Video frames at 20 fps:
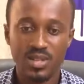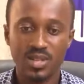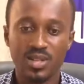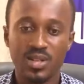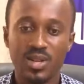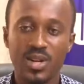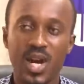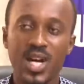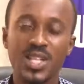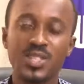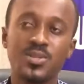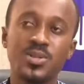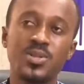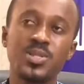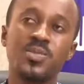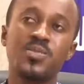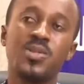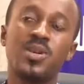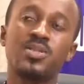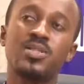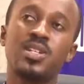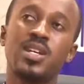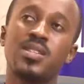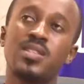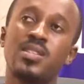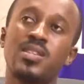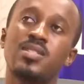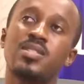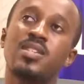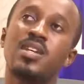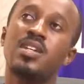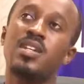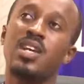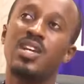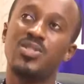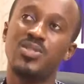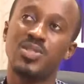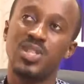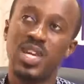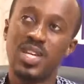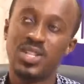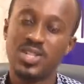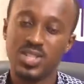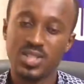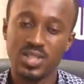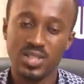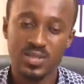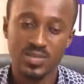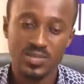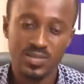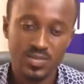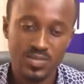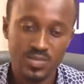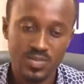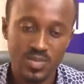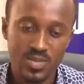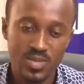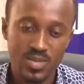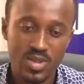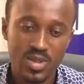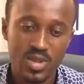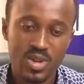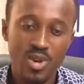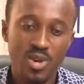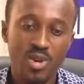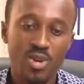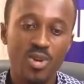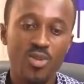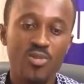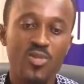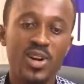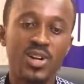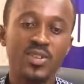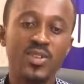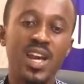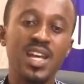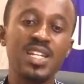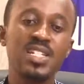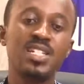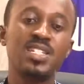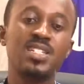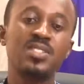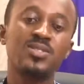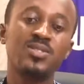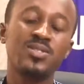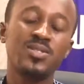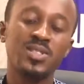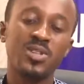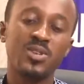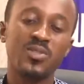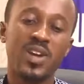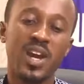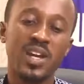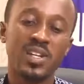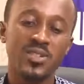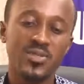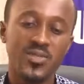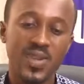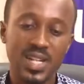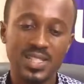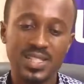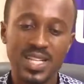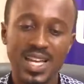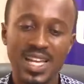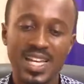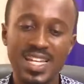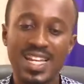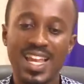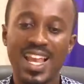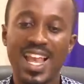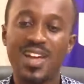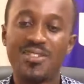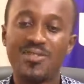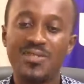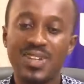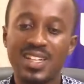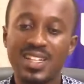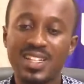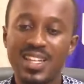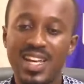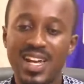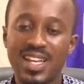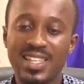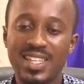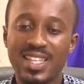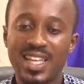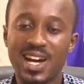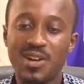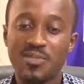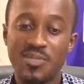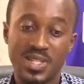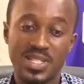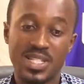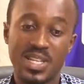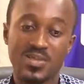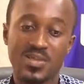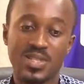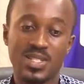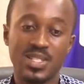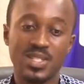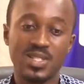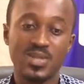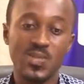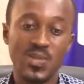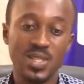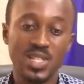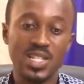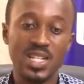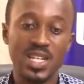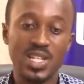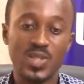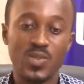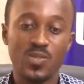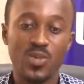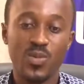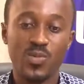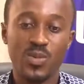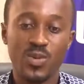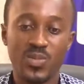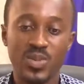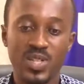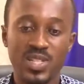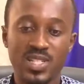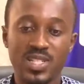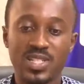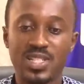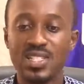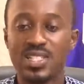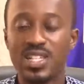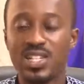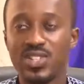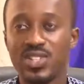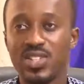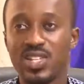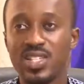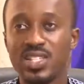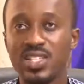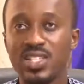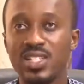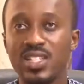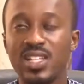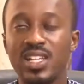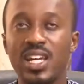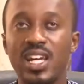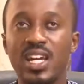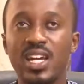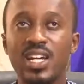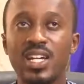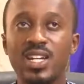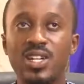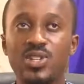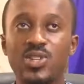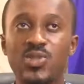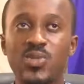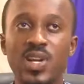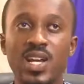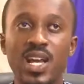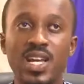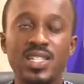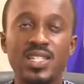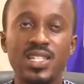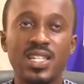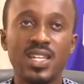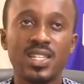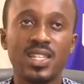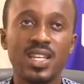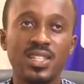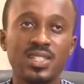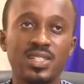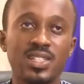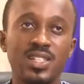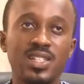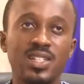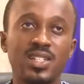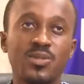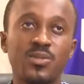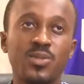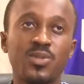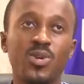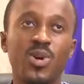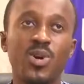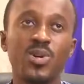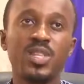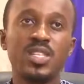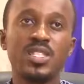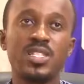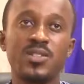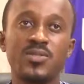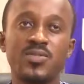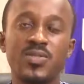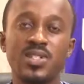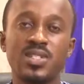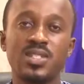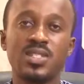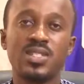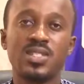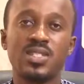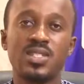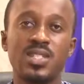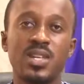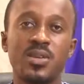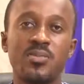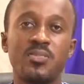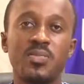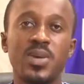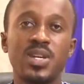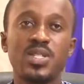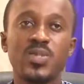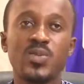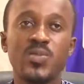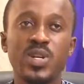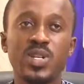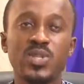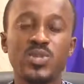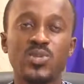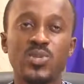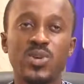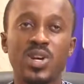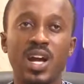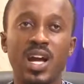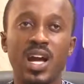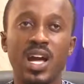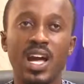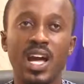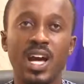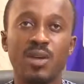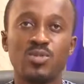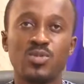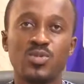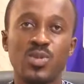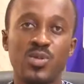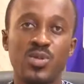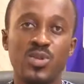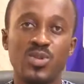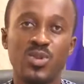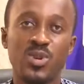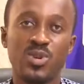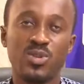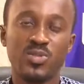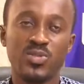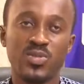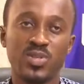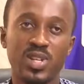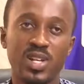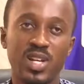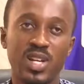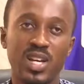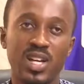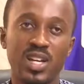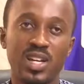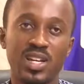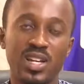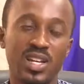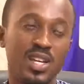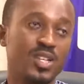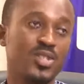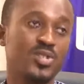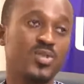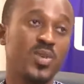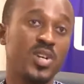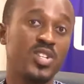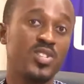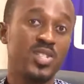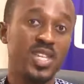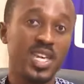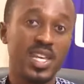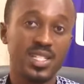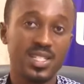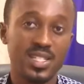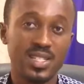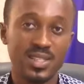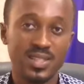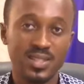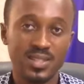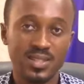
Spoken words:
What about ethics and education? The overriding factor in leveling ethical perceptions within a small population is education. You realize here that with all these differences, the best way to come to a resolve is to educate.